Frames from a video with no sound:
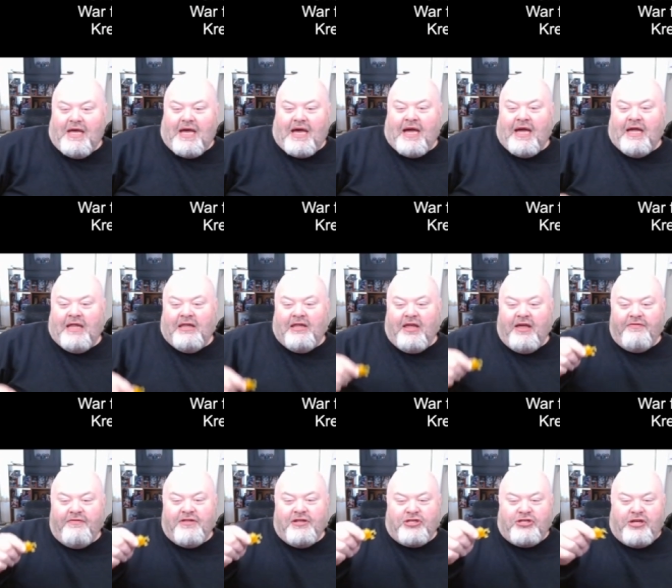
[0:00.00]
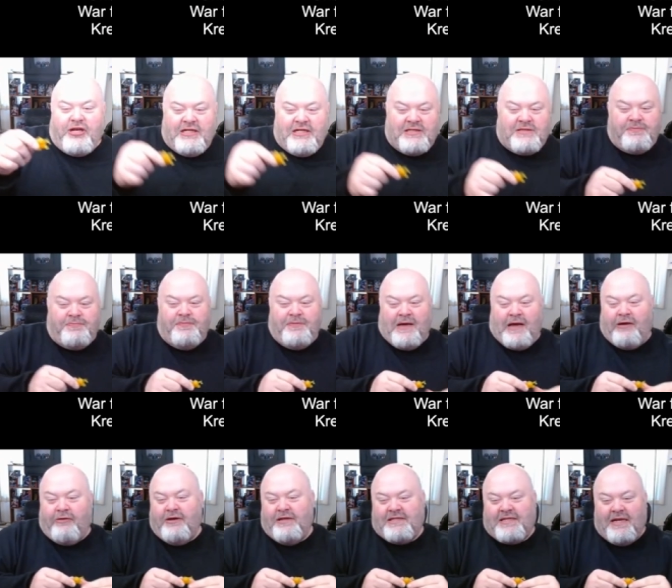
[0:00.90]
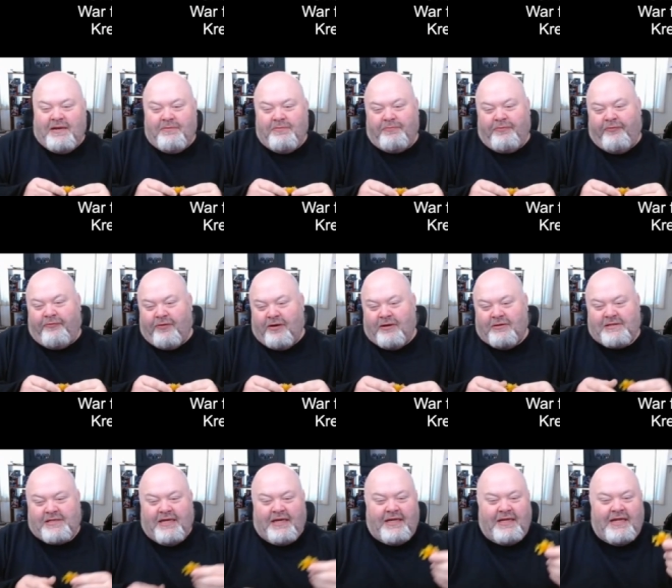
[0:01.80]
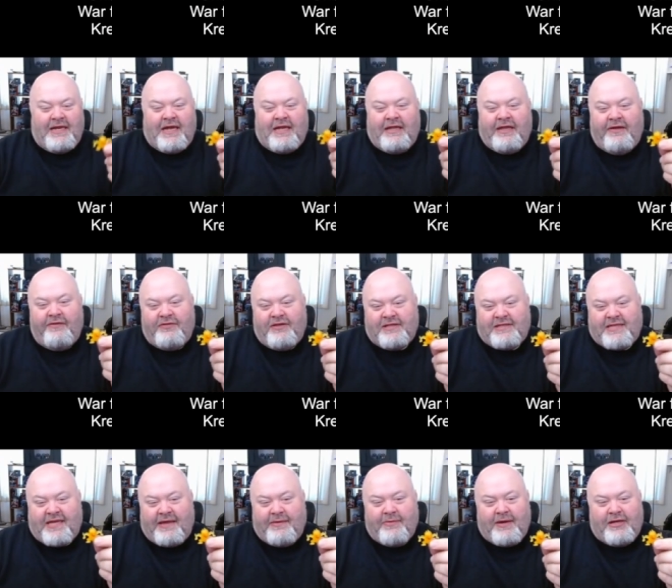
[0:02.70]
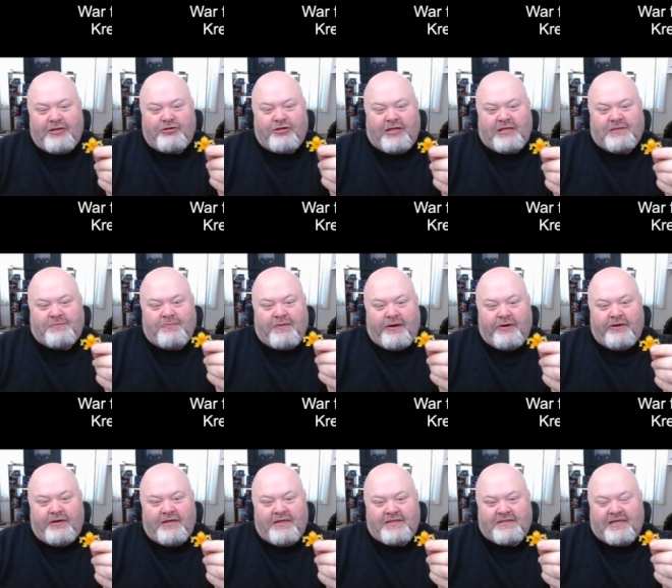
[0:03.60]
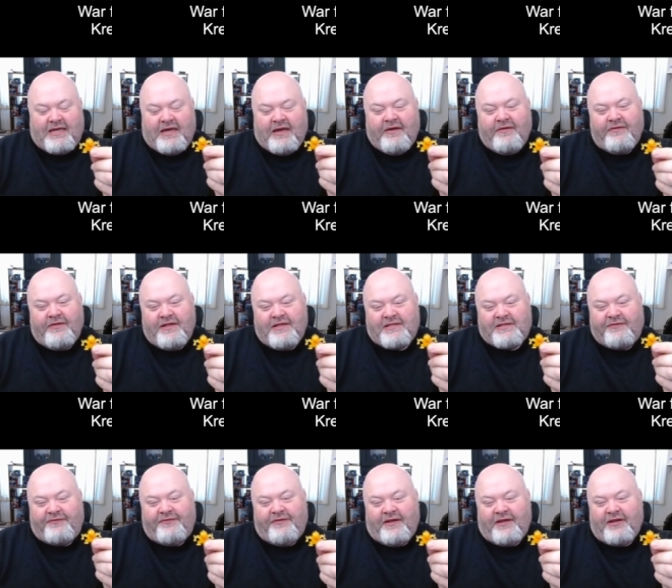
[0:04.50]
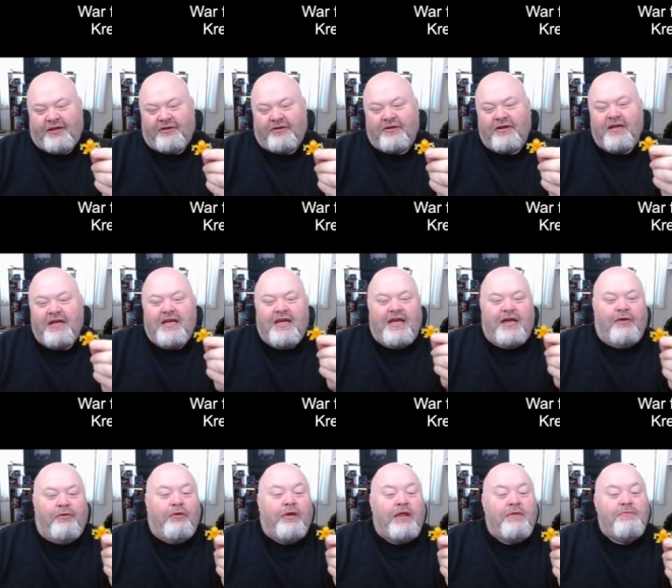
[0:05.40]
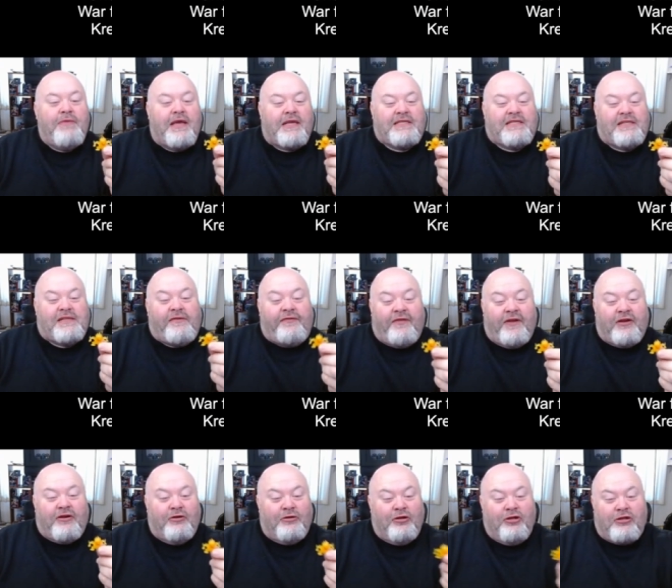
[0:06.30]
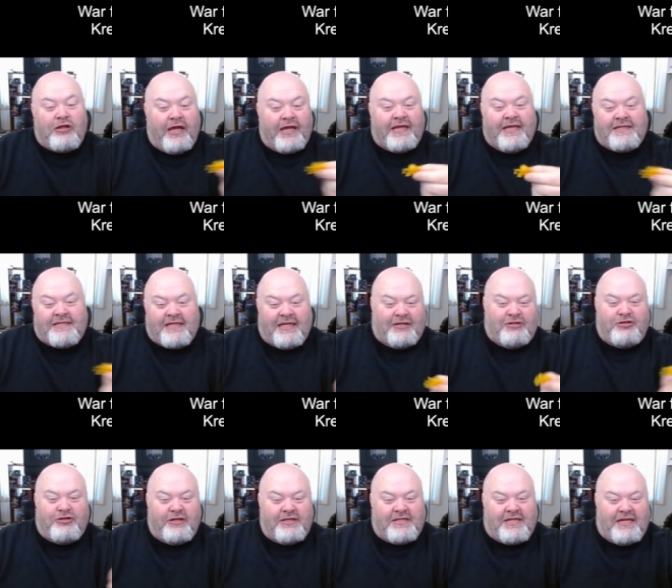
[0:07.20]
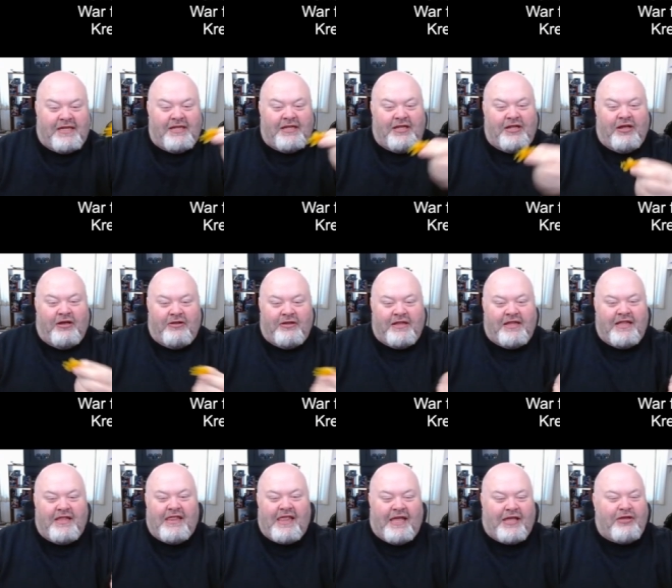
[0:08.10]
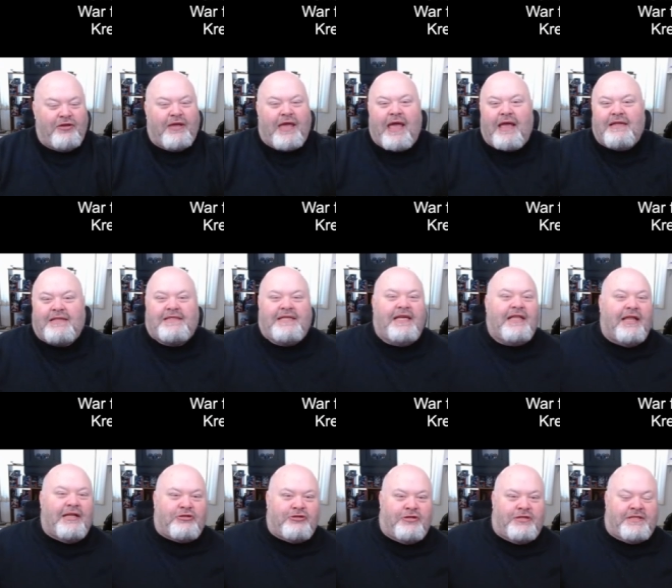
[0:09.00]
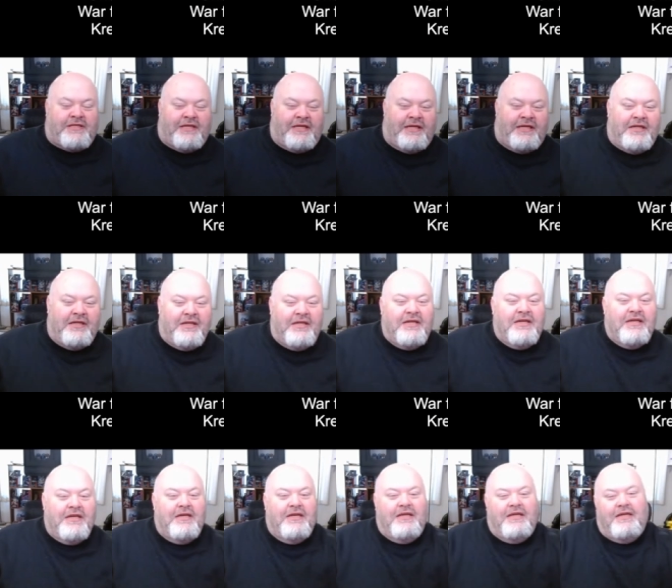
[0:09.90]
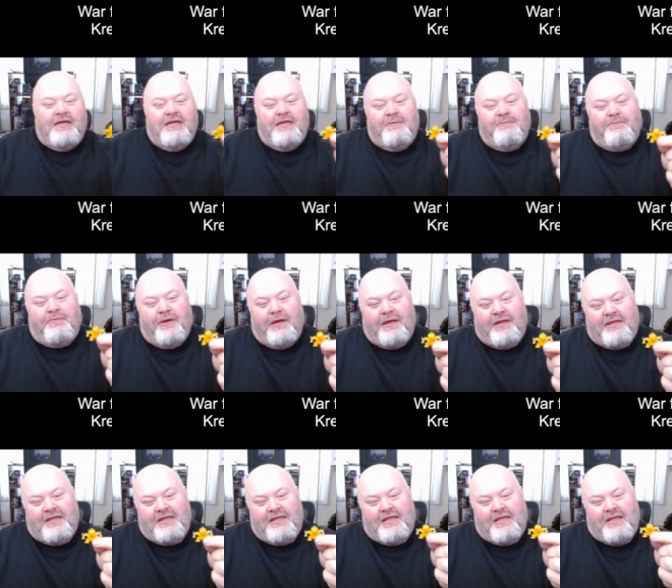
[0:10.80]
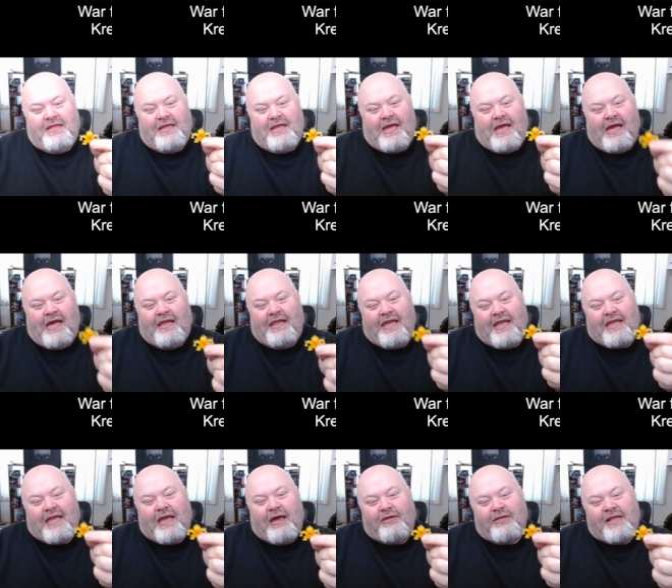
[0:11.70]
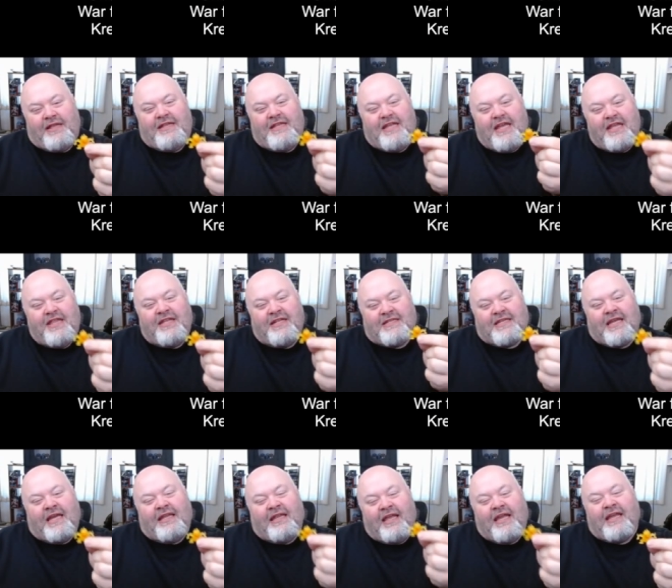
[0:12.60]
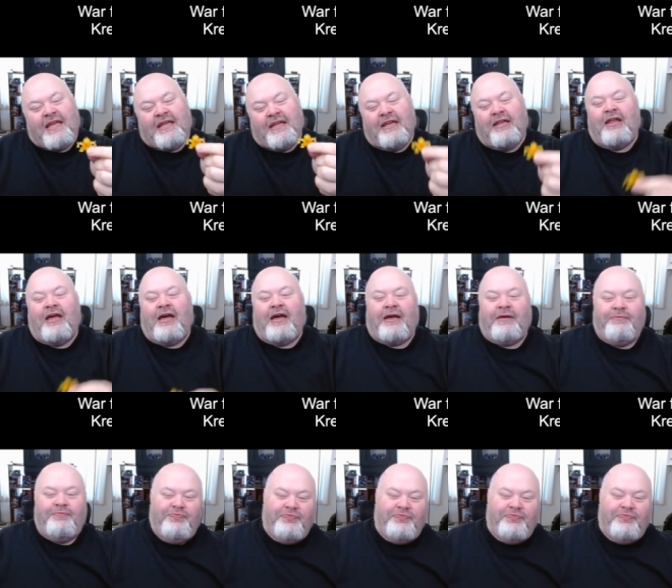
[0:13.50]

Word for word: I love the trans. I already said it before, and I'll say it again. I love the semi-transparentness of this figure. It really makes this figure look like it's electricity. You know, like you can't see electricity, but I like how they did this. I like it a lot.